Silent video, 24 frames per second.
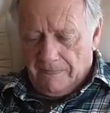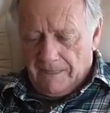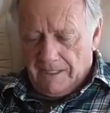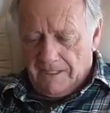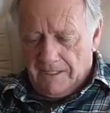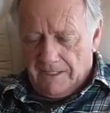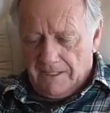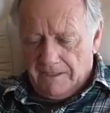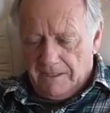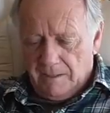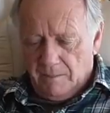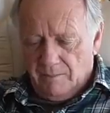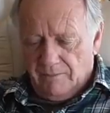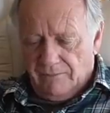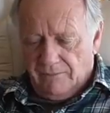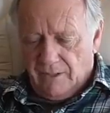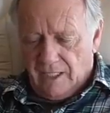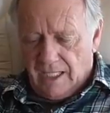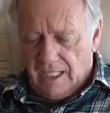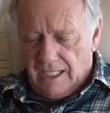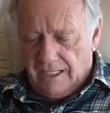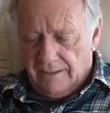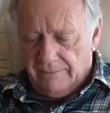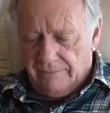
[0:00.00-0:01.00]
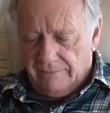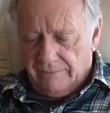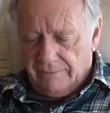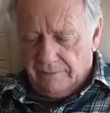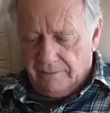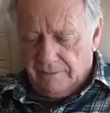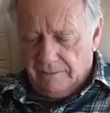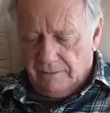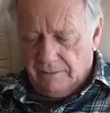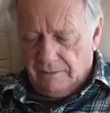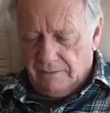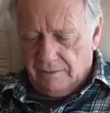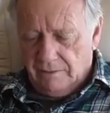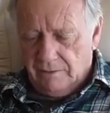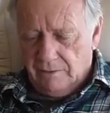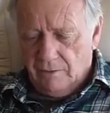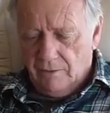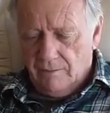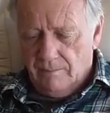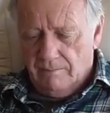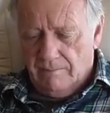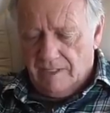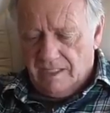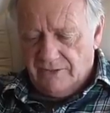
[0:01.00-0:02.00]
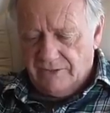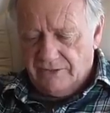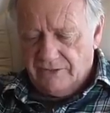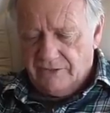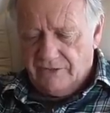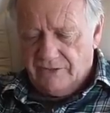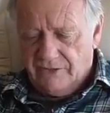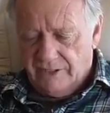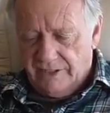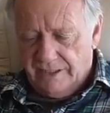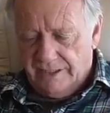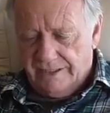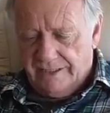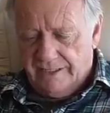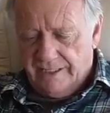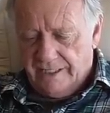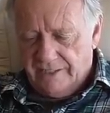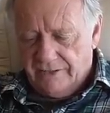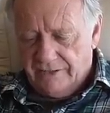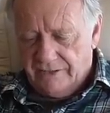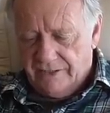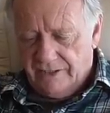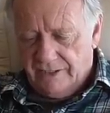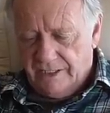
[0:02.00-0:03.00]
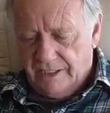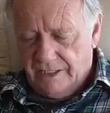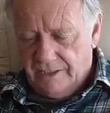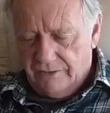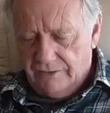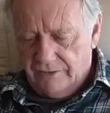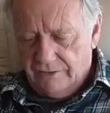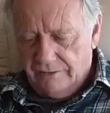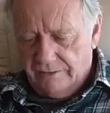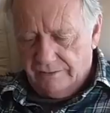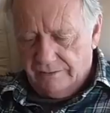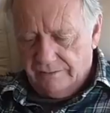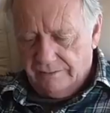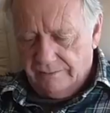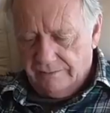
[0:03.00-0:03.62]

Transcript: Uh, number five, your must-see destination.